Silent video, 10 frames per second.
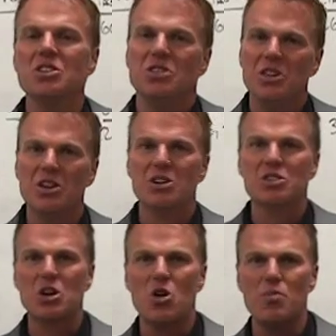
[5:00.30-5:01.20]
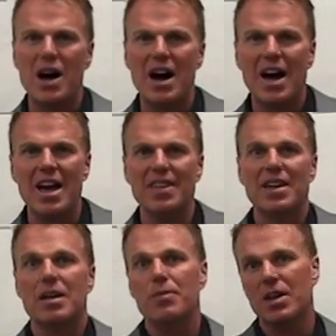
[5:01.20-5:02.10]
and years go by and
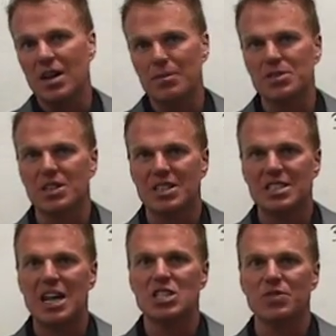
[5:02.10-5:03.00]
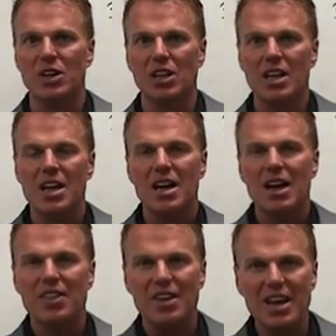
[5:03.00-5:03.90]
they could become successful.
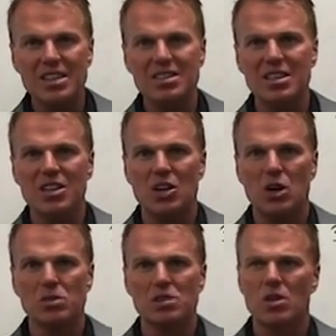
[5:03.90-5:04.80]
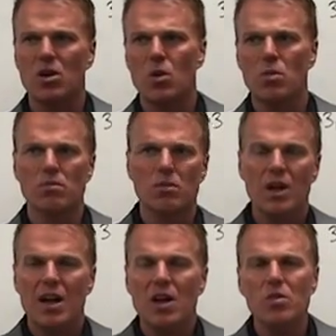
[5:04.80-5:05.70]
And the next thing you know is they go, well,
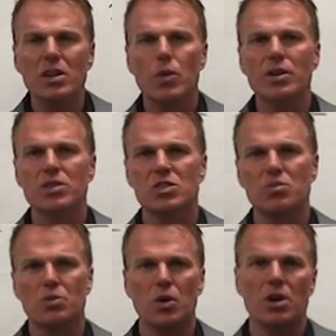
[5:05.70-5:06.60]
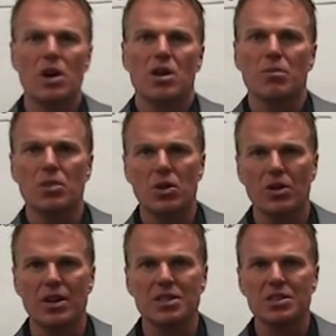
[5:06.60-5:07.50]
how are we going to support our
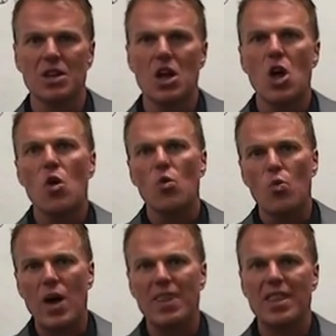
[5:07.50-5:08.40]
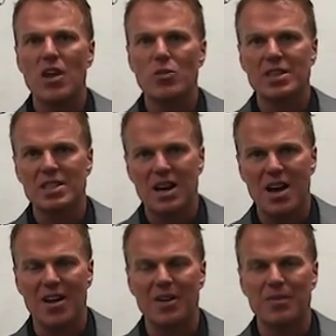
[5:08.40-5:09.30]
employees when they
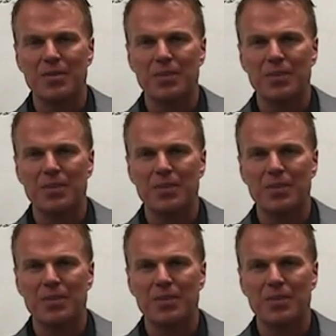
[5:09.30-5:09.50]
retire?